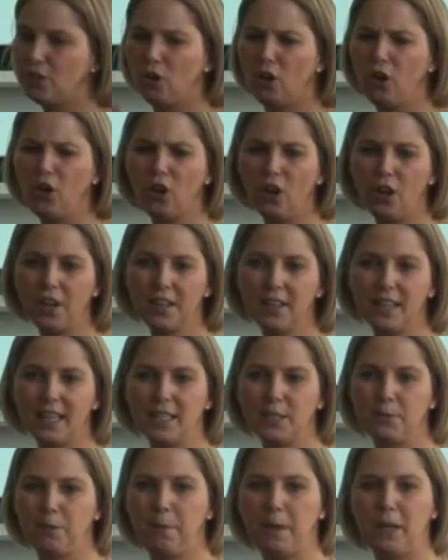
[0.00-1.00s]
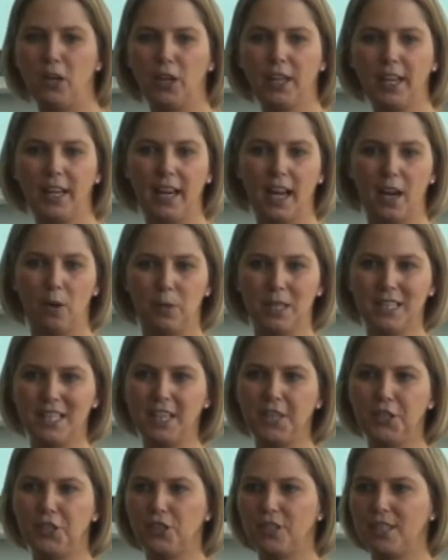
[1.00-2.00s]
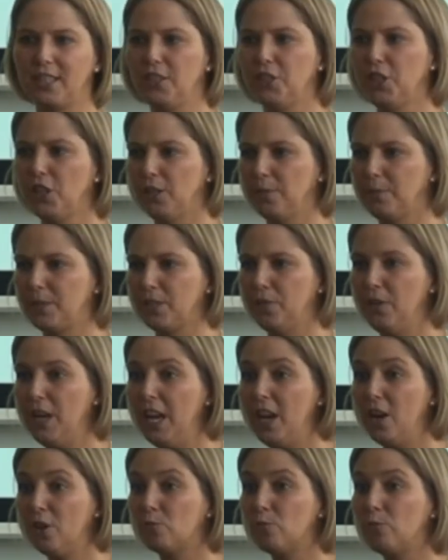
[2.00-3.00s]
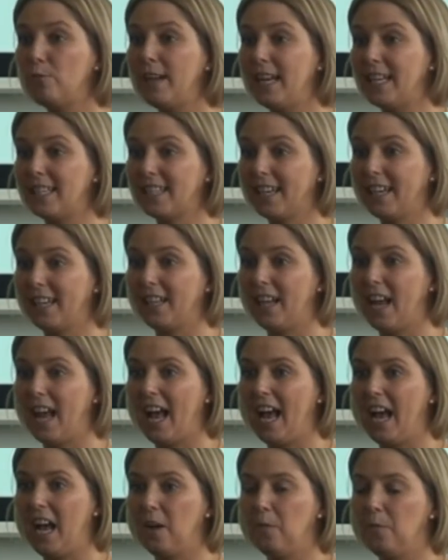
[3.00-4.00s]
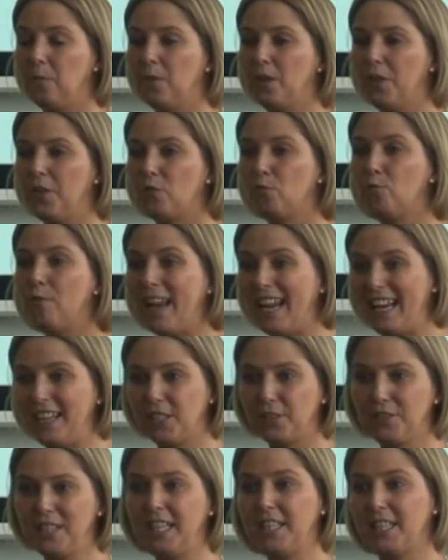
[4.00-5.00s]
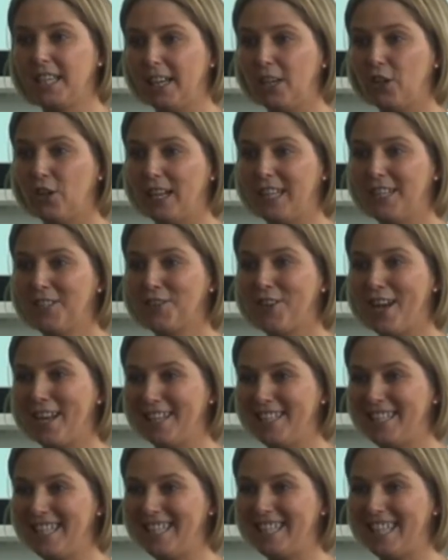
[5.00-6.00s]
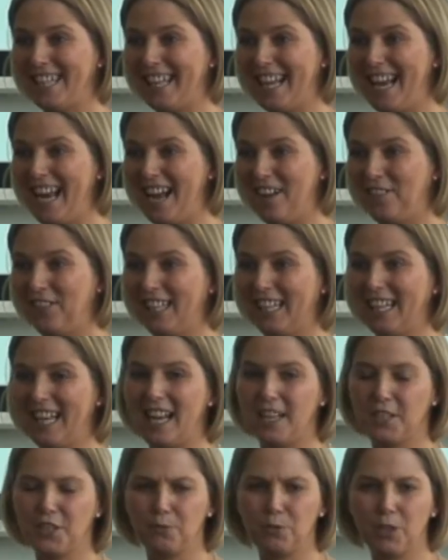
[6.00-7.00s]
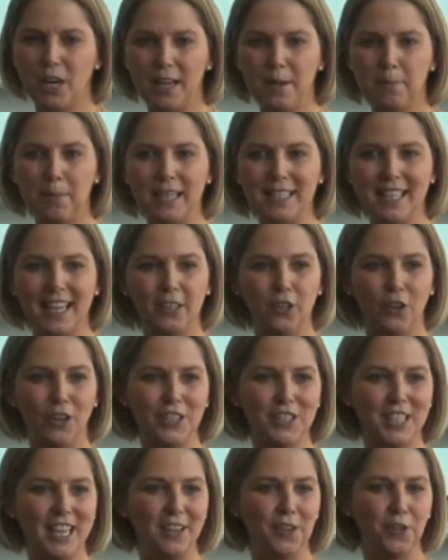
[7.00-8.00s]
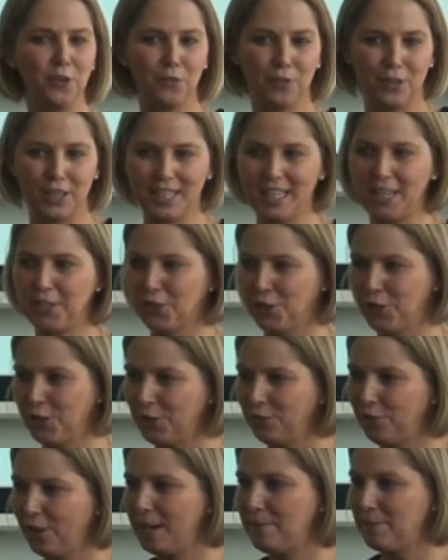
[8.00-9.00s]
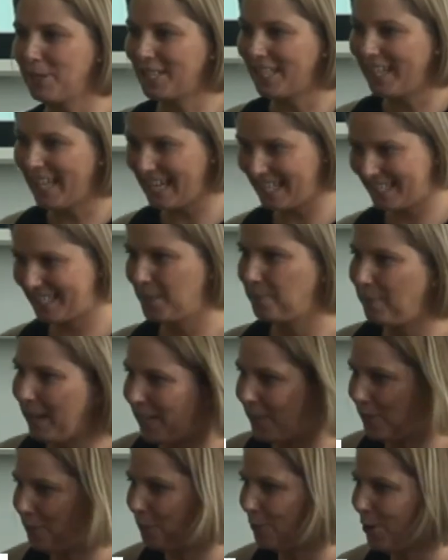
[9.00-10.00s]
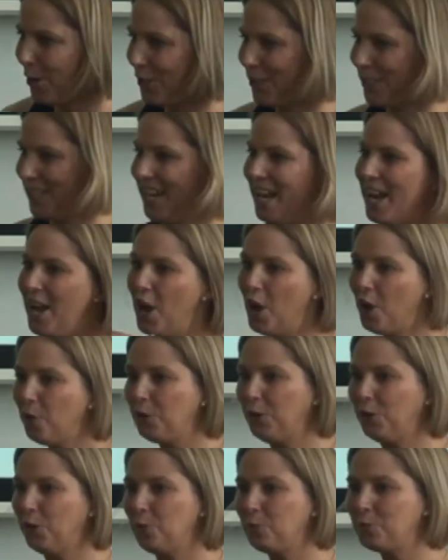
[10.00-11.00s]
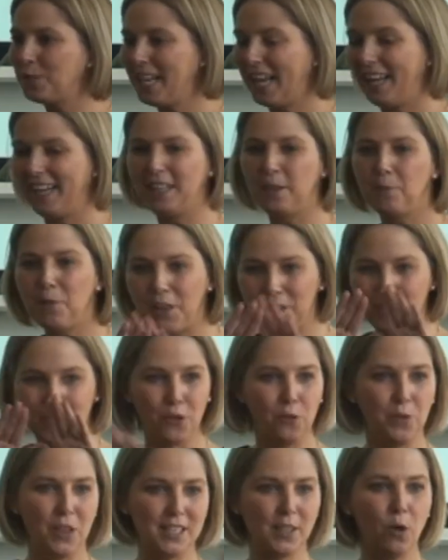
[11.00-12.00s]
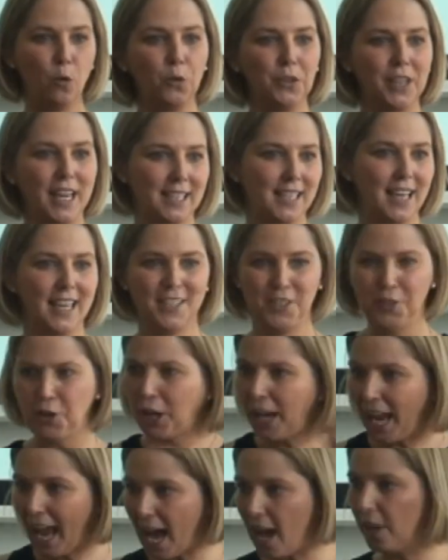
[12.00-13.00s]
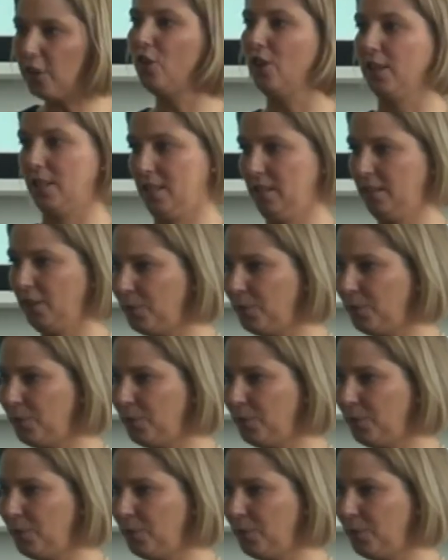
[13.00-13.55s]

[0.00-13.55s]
a lot of things we've been looking at with teachers in terms of raising the range of teaching and learning strategies that they have in the classroom, trying to bring technology in. If they're a teacher who very much likes to be at the front, telling them that this whole next lesson you cannot